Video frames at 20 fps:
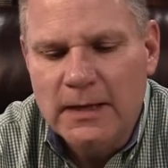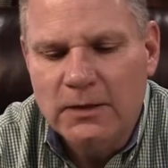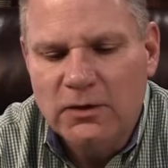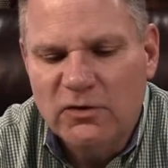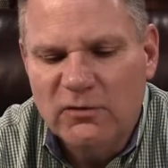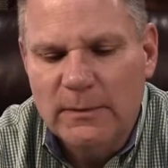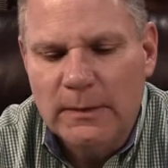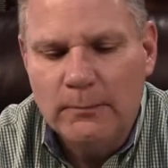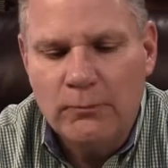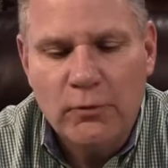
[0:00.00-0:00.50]

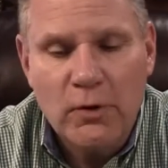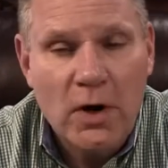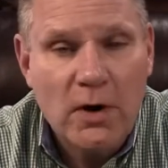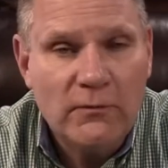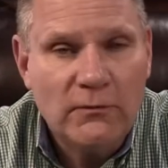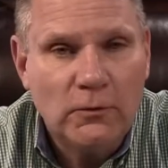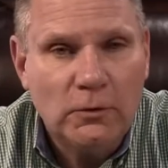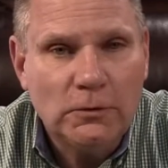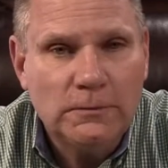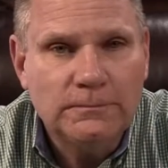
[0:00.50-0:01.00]
You've been
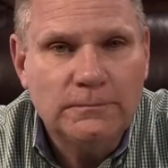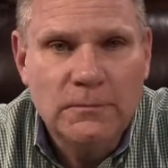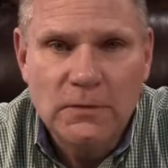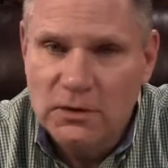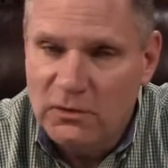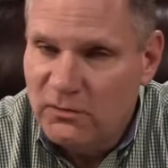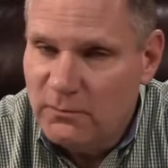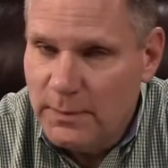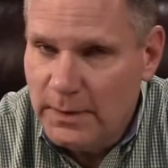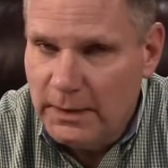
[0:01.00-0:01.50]
prayerful,
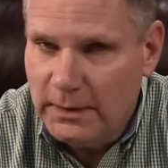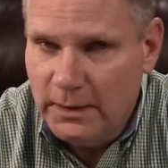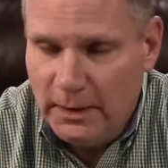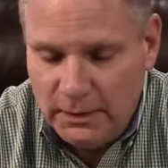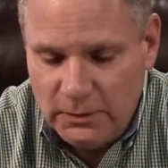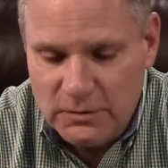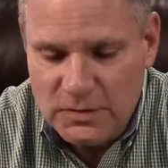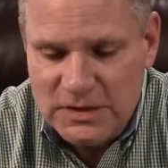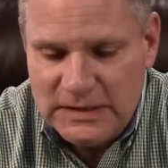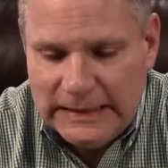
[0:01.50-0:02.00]
you've been
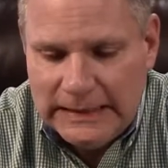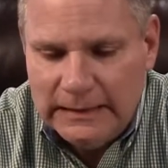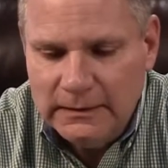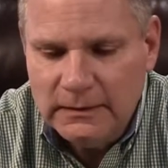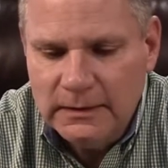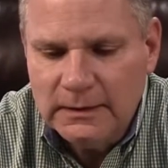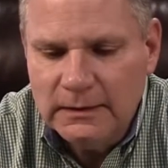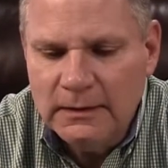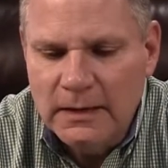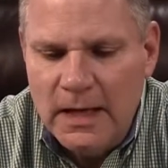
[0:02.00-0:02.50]

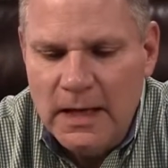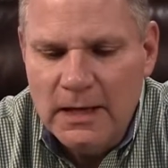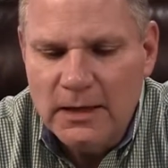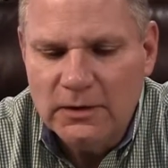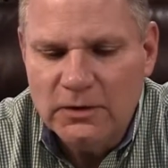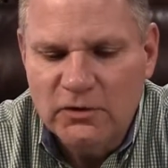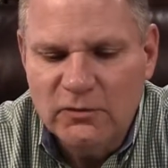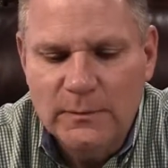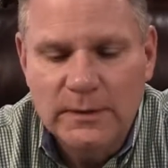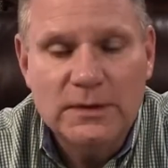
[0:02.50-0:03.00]
understanding,
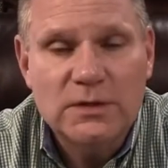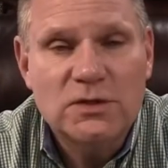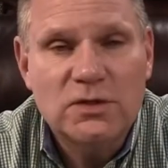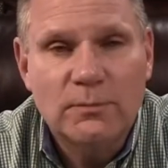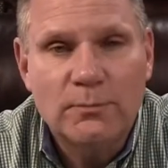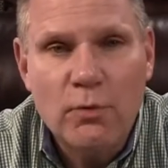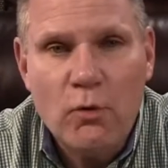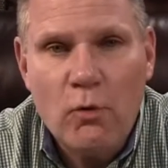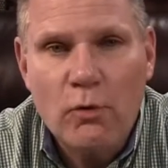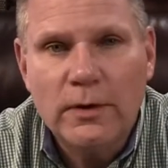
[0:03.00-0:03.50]
you've been
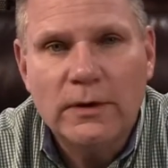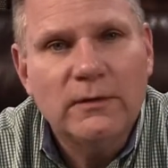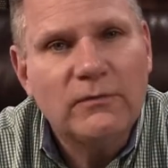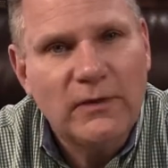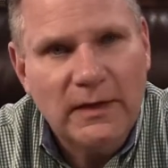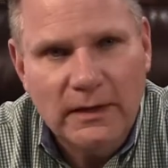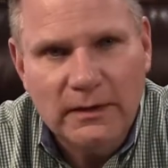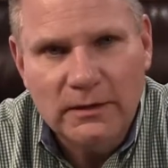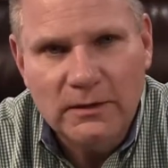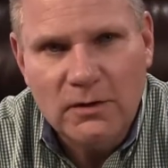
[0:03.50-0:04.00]
supportive
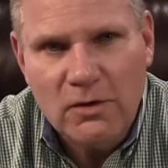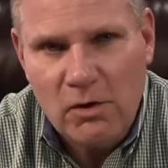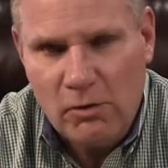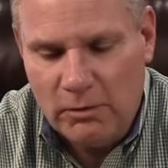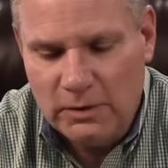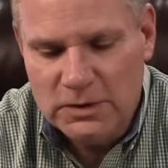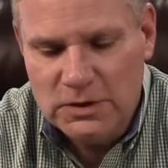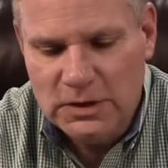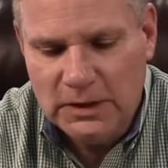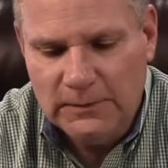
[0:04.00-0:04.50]
and
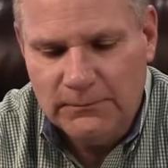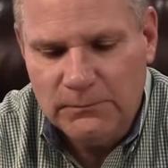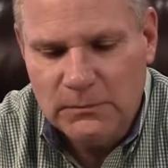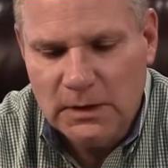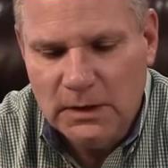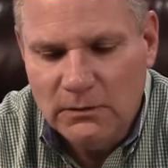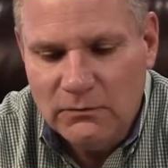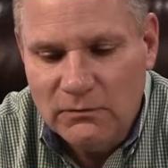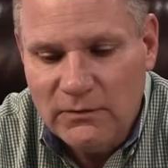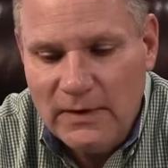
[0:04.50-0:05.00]
encouraging.
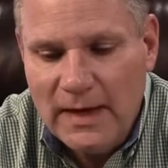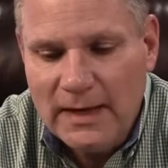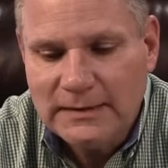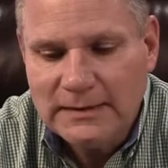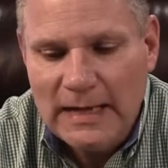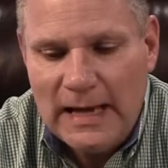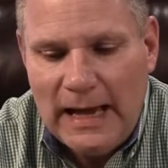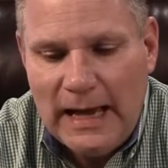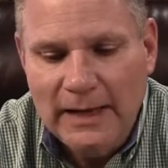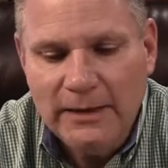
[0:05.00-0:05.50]
In fact,
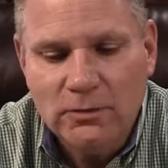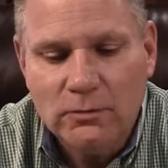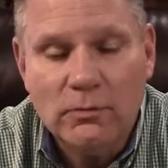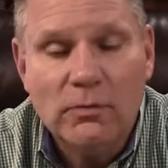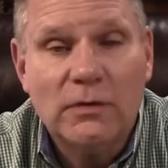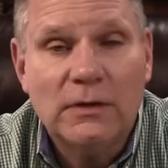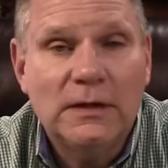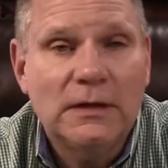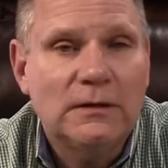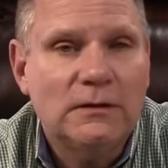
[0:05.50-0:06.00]
I don't
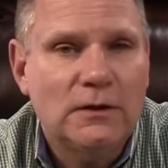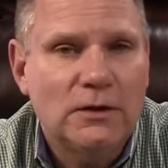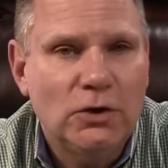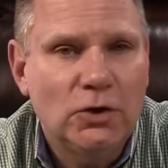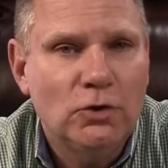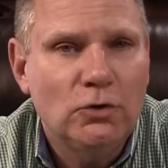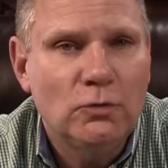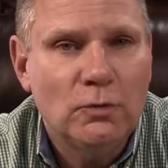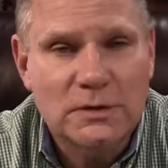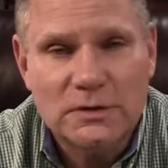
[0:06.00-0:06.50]
think that
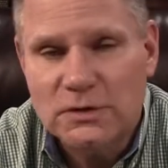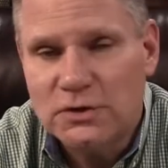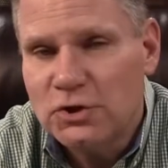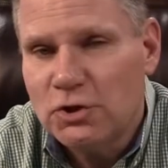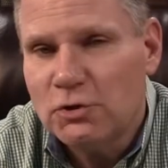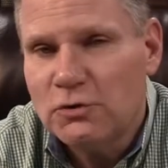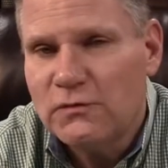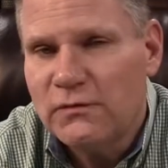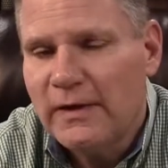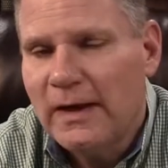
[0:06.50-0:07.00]
you as a
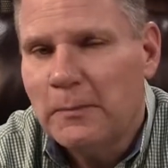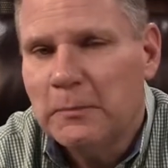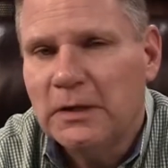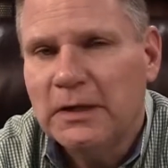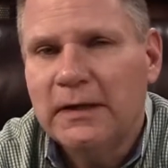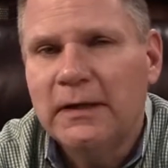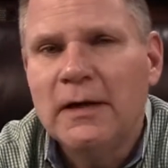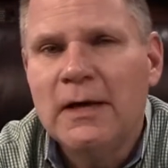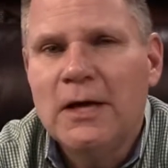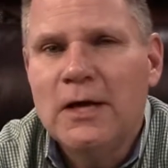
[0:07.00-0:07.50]
church
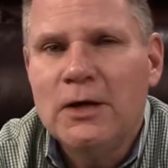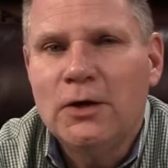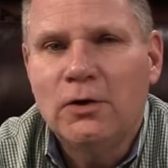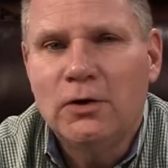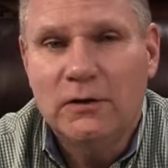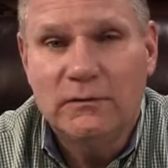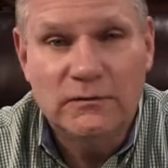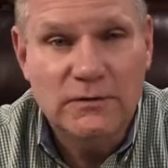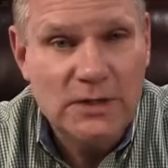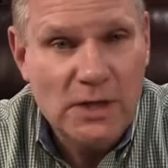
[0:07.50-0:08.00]
family could
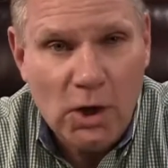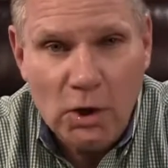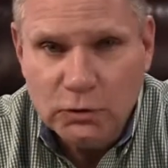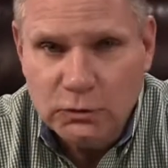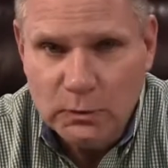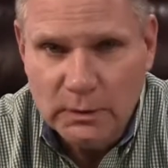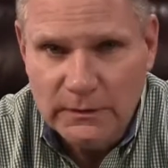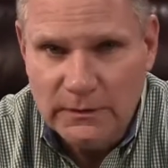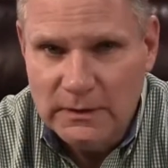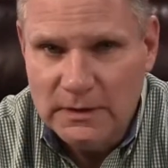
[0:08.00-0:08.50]
have dealt
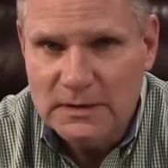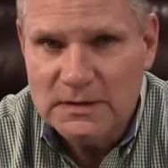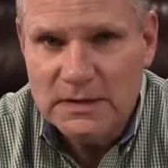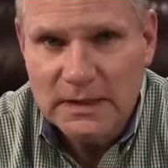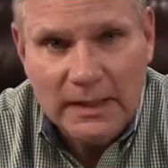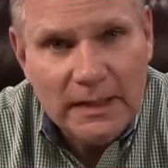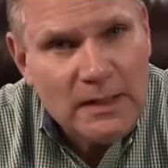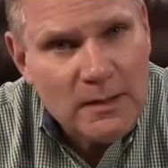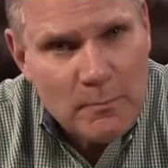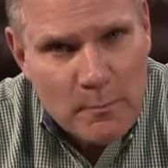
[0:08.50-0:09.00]
with this
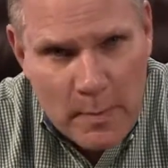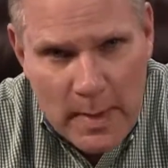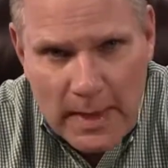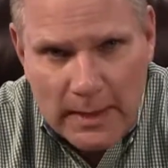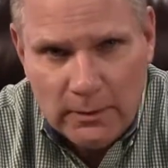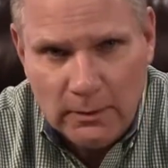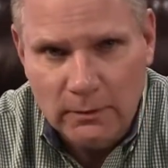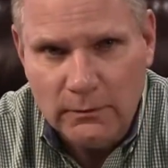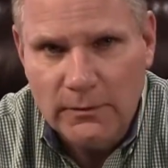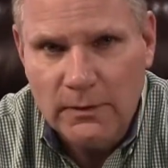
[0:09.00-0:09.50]
any
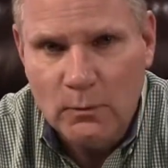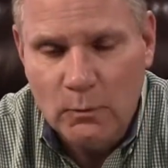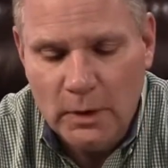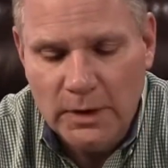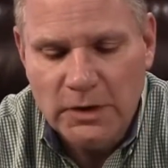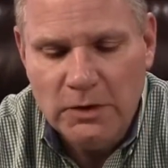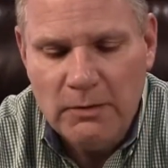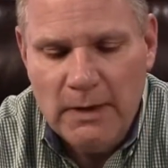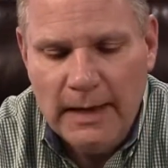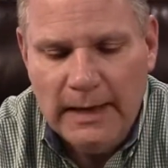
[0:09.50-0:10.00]
better than what
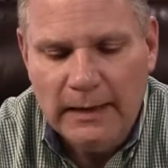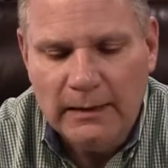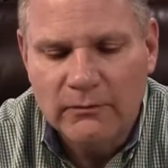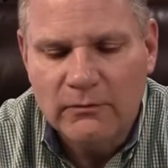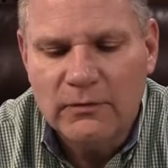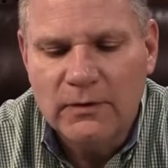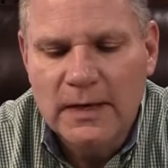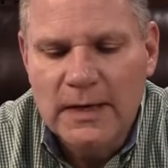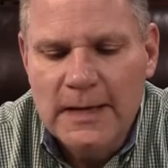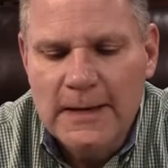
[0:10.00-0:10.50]
you have.